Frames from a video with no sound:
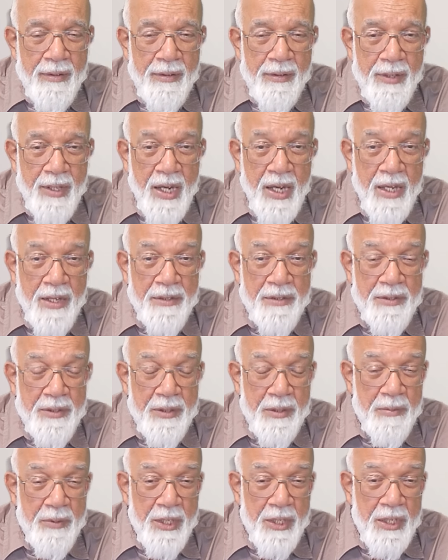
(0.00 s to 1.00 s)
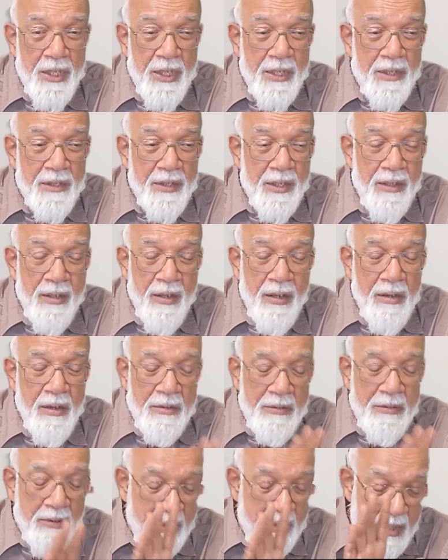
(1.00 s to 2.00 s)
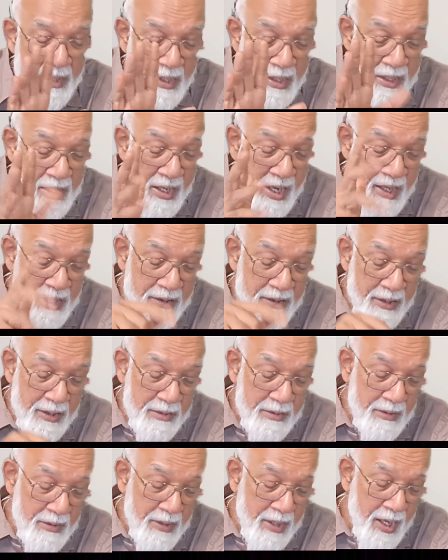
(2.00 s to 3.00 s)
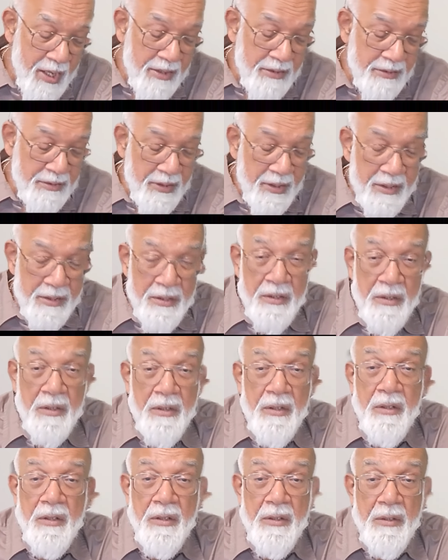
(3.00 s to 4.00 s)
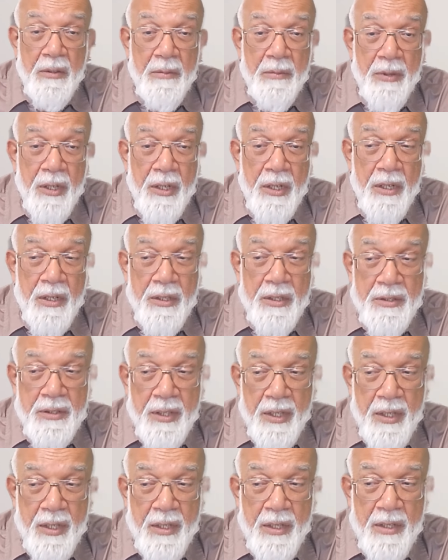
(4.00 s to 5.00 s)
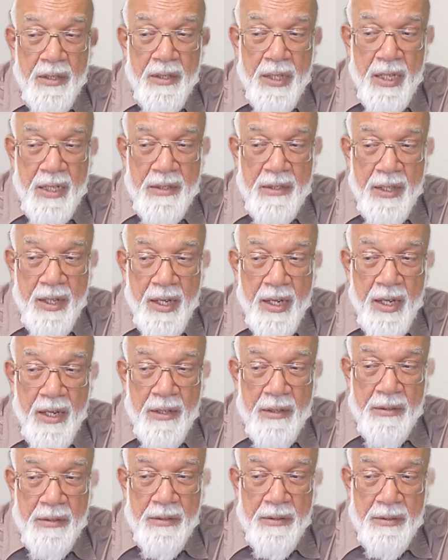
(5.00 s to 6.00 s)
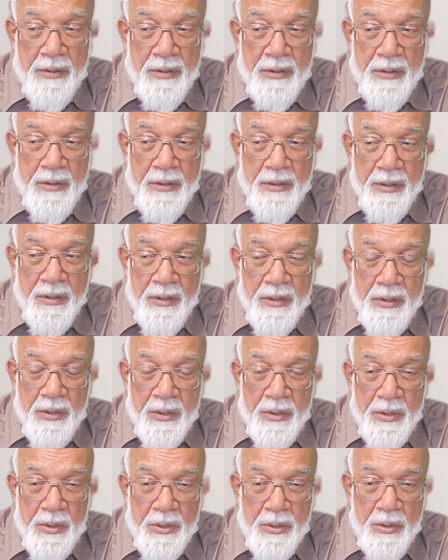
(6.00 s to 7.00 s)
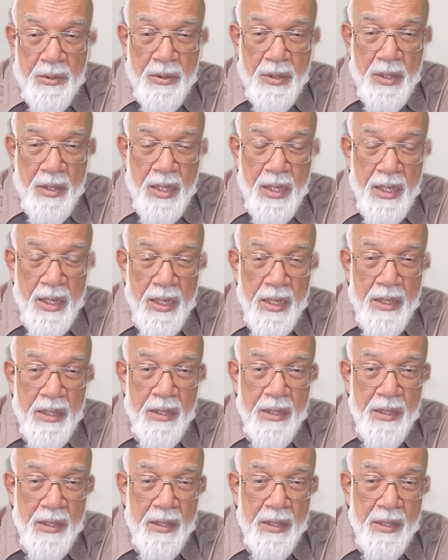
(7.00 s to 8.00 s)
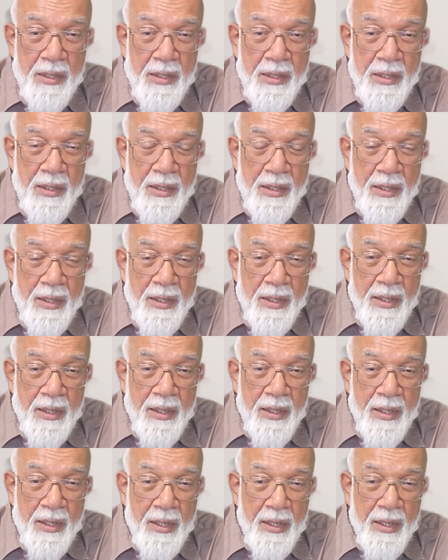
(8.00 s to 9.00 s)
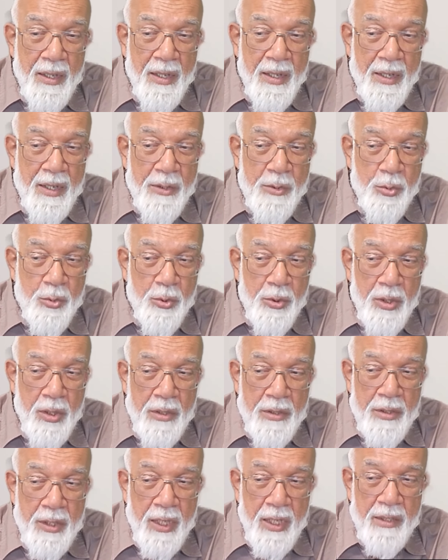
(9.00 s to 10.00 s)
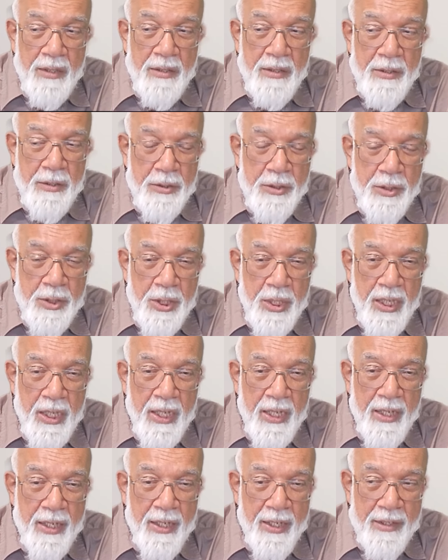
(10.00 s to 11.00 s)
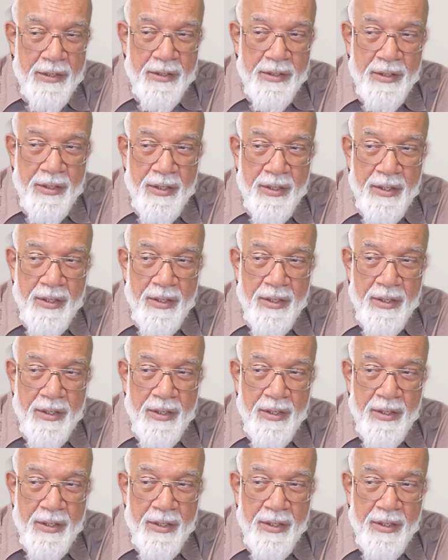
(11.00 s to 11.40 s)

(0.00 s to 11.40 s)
That is the meaning that, okay, I recognized it. Pain is there, it has an end. So I, I do not entertain it.